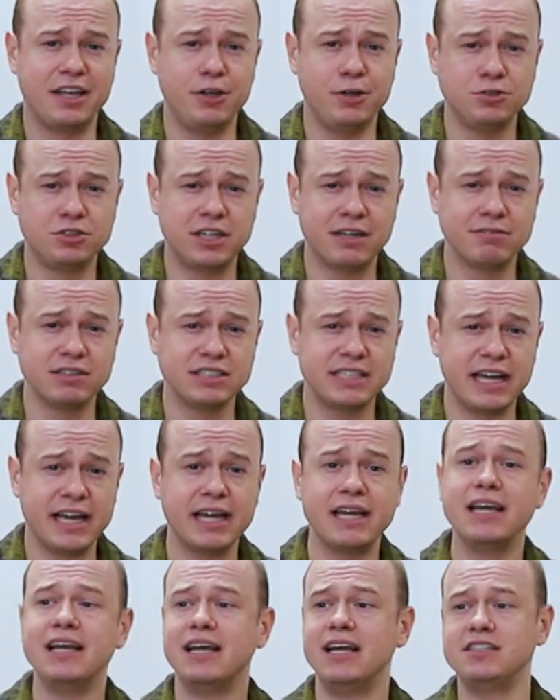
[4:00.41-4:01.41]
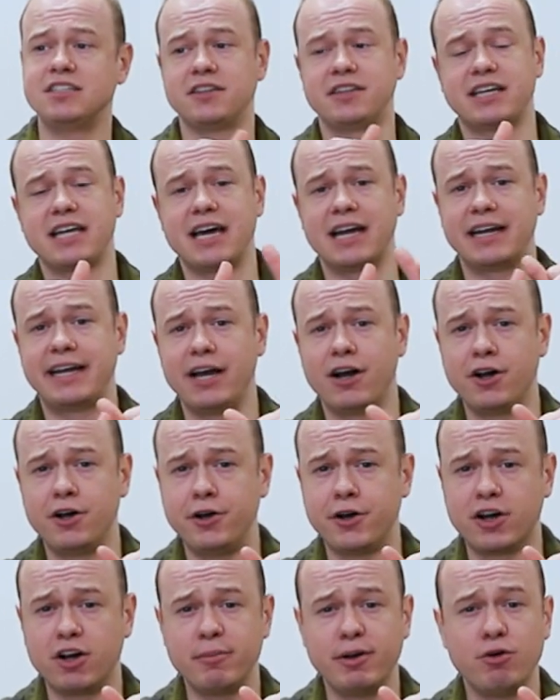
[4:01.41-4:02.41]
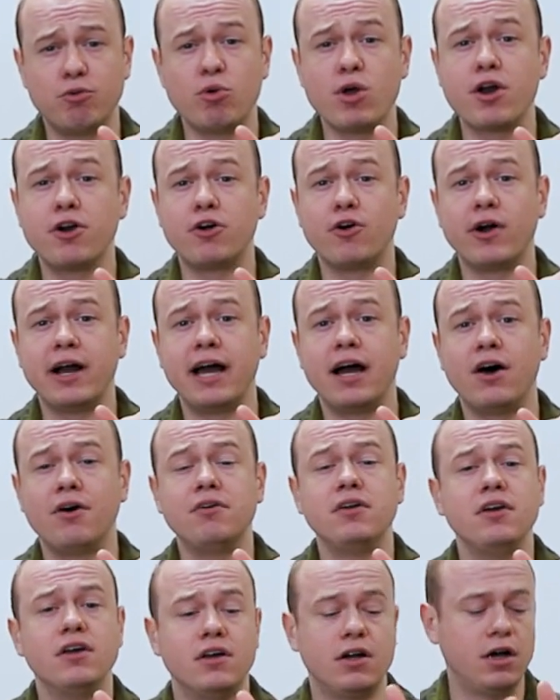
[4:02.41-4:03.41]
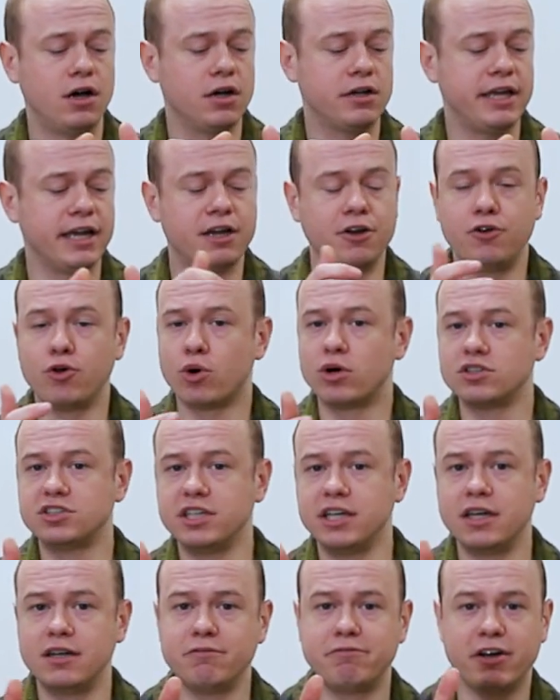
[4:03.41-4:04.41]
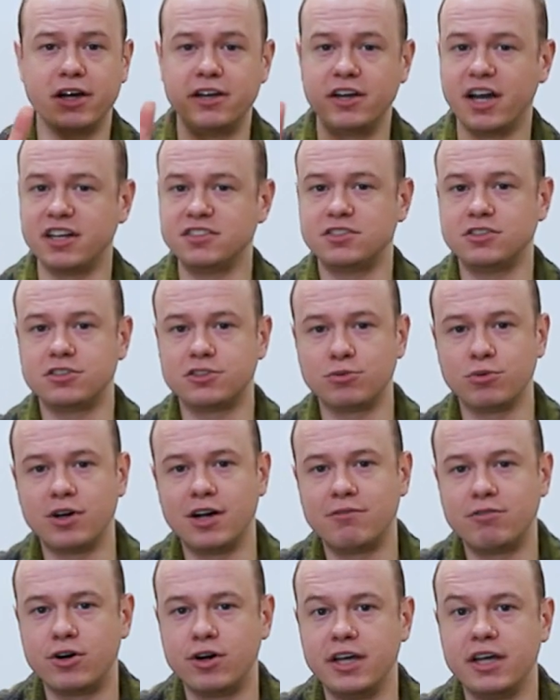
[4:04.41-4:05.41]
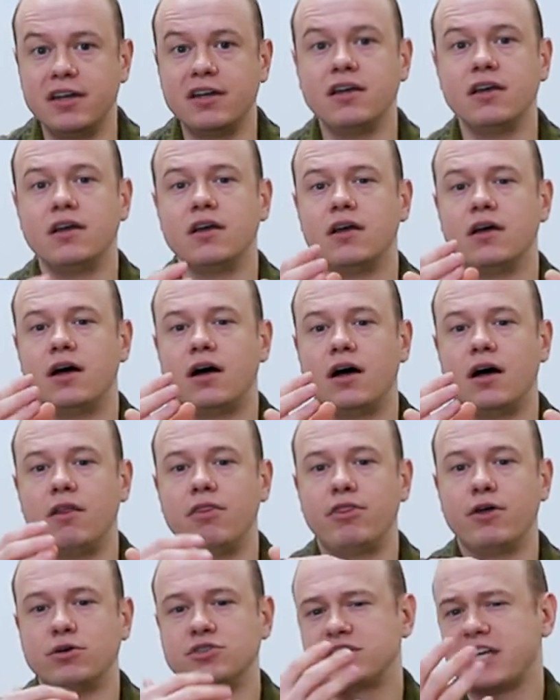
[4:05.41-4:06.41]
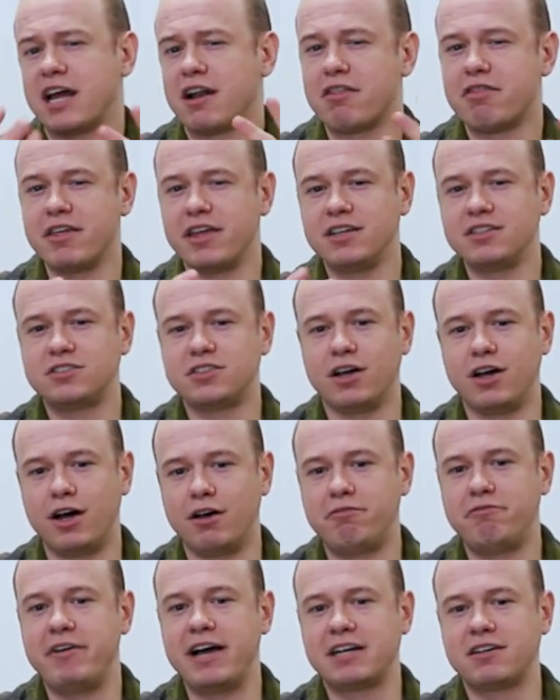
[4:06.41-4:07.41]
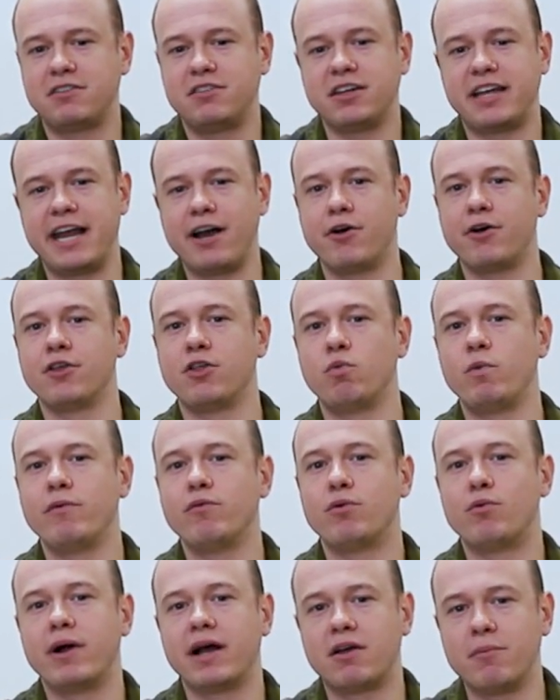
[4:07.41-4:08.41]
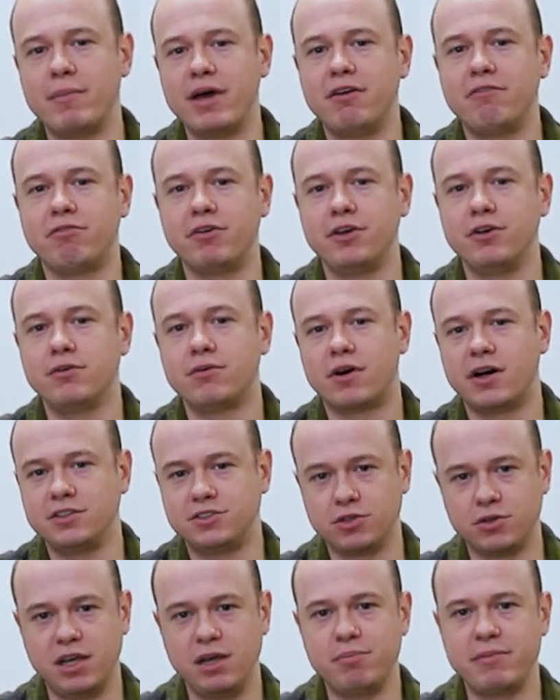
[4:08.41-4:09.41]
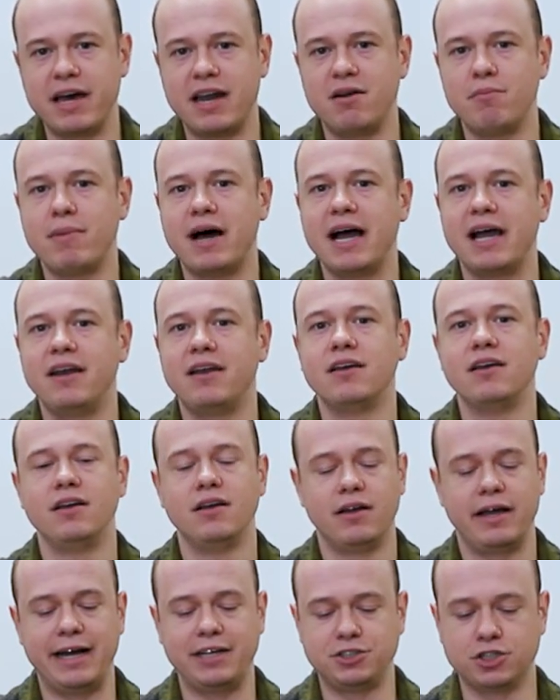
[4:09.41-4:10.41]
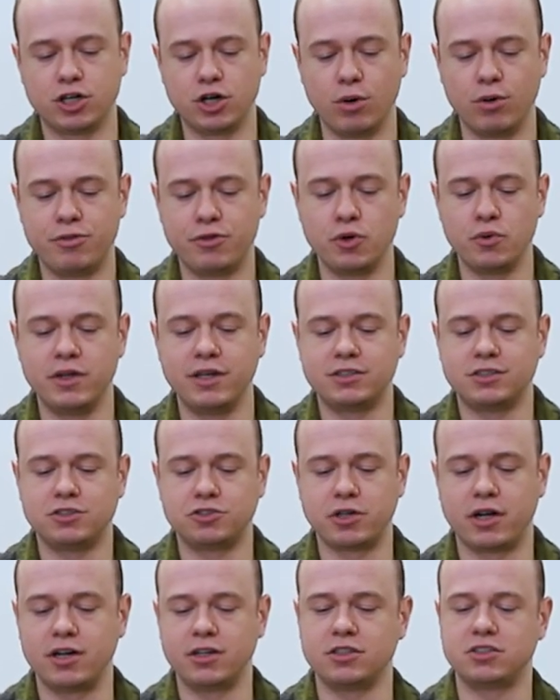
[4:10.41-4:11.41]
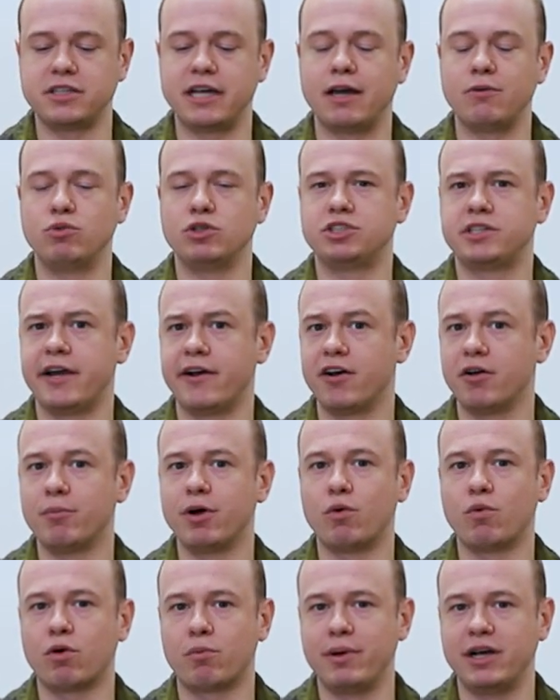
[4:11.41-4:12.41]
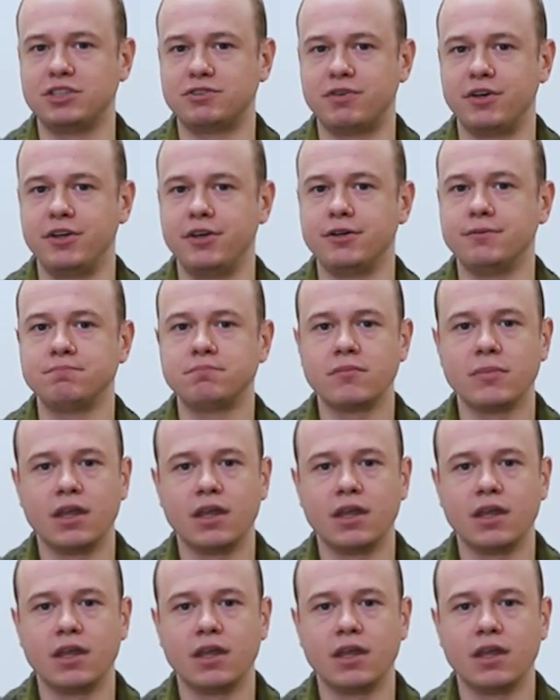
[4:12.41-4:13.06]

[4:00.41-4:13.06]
get used every day? Is it the kind of carrier you're going to be running around, uh, kicking doors in, fighting ISIS or whatever in? Uh, those kind of things affect the carrier that we would recommend for you. All right, so keep that in mind as you're going through this and trying to decide which carrier might work best for you.